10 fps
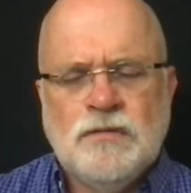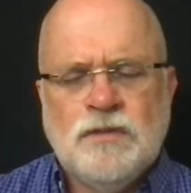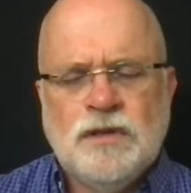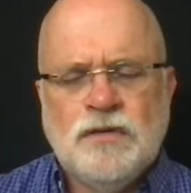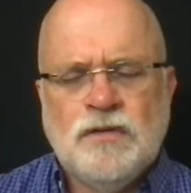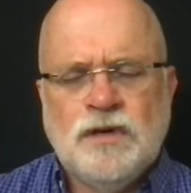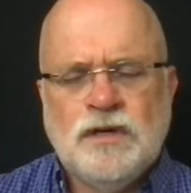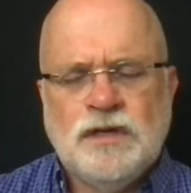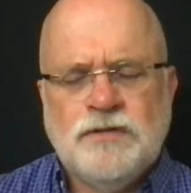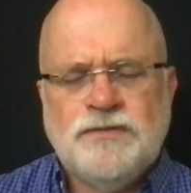May the
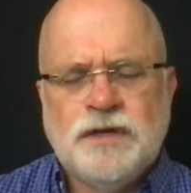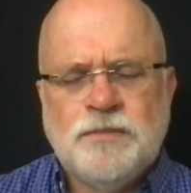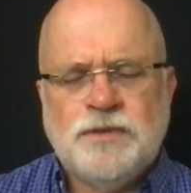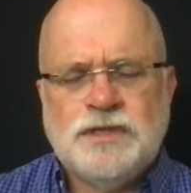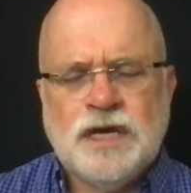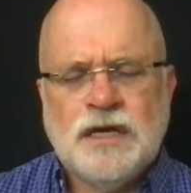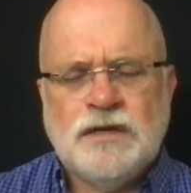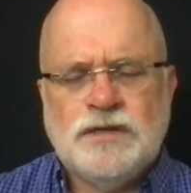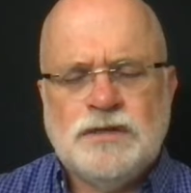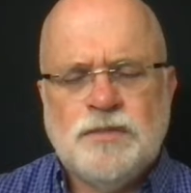Lord lift up his
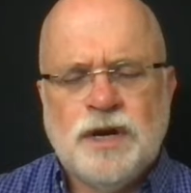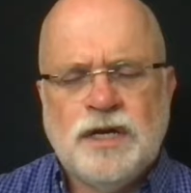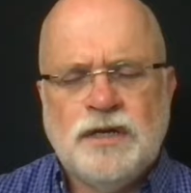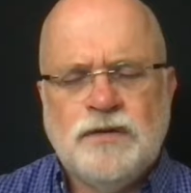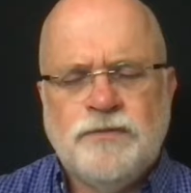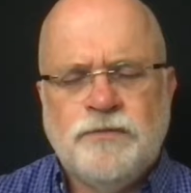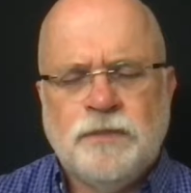countenance upon you,